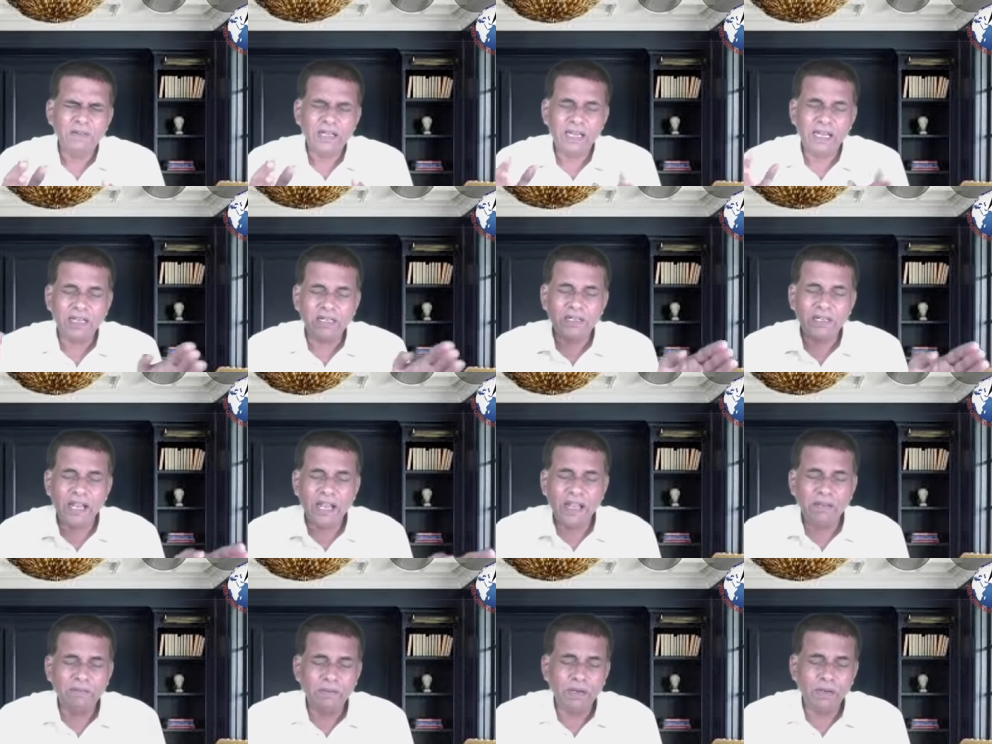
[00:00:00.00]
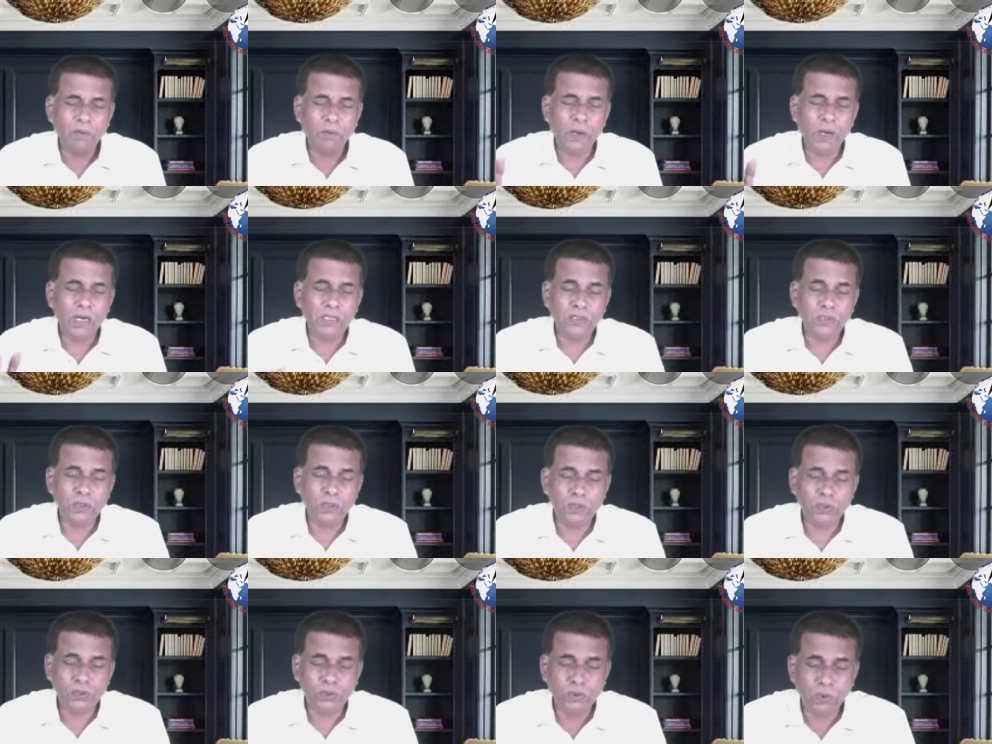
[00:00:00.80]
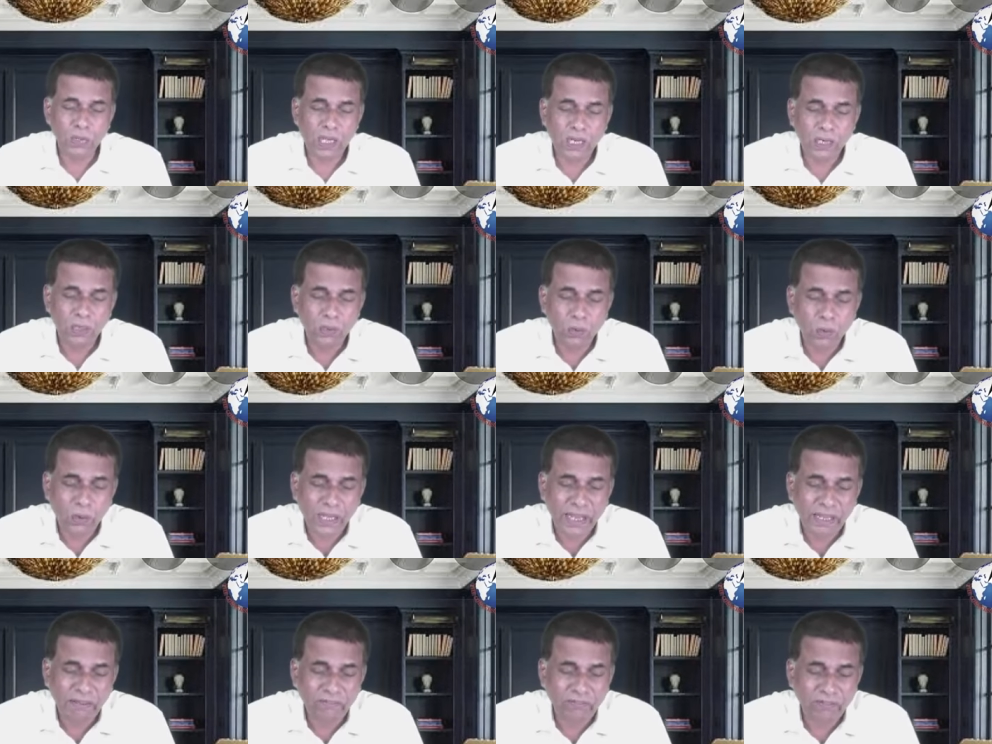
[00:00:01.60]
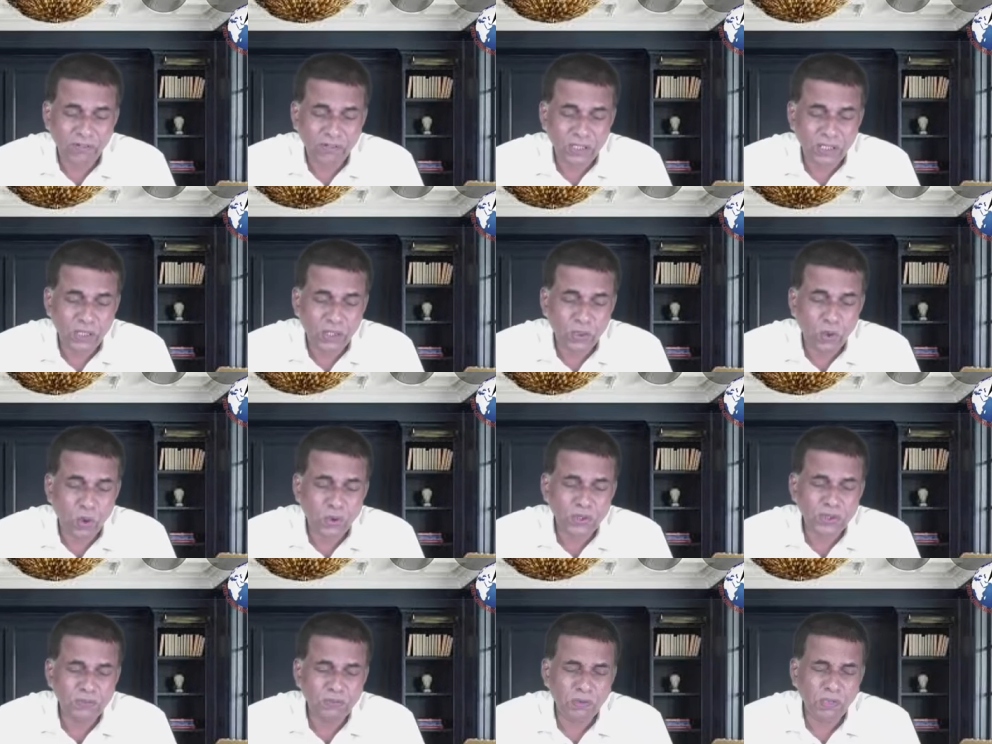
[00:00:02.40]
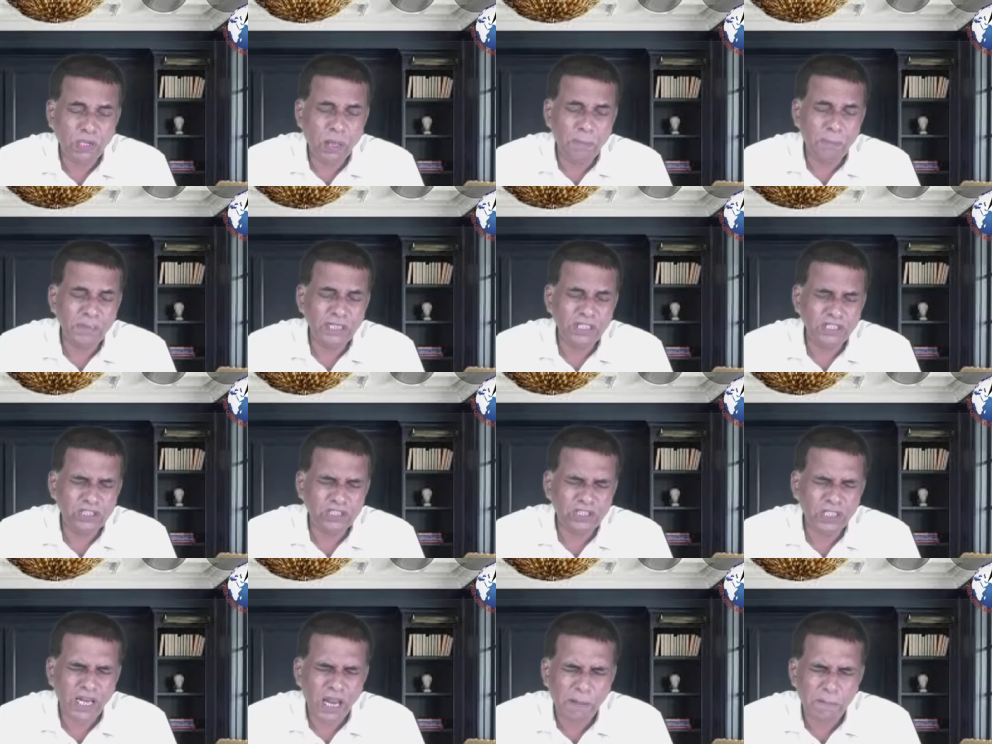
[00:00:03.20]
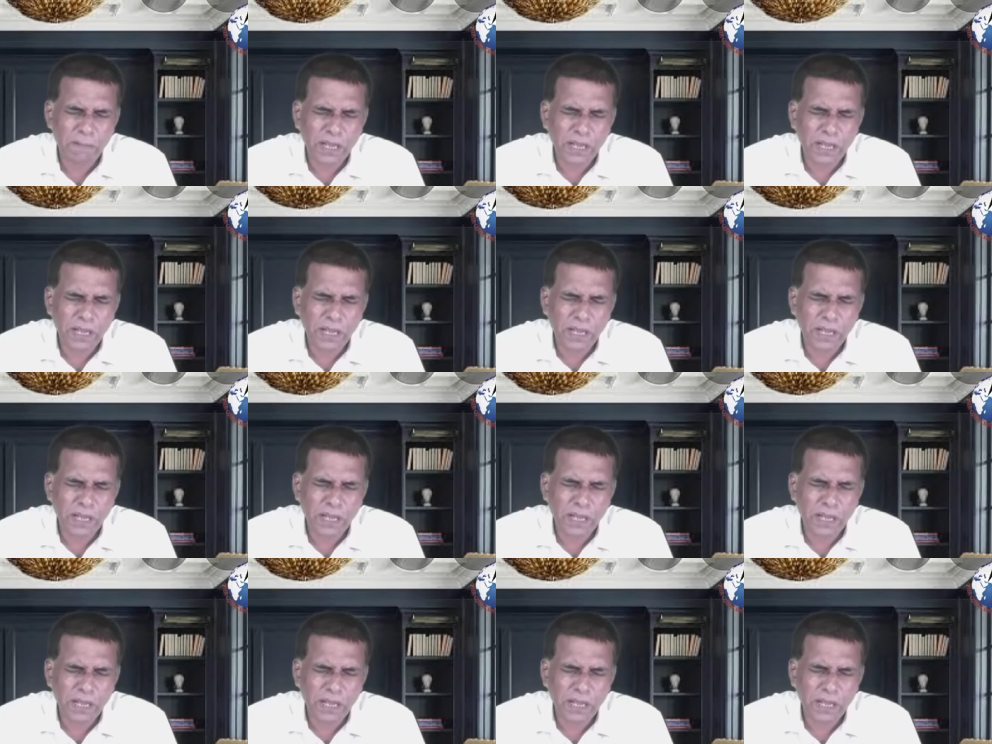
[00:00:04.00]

let everyone, those who are looking for the doors for the ministry,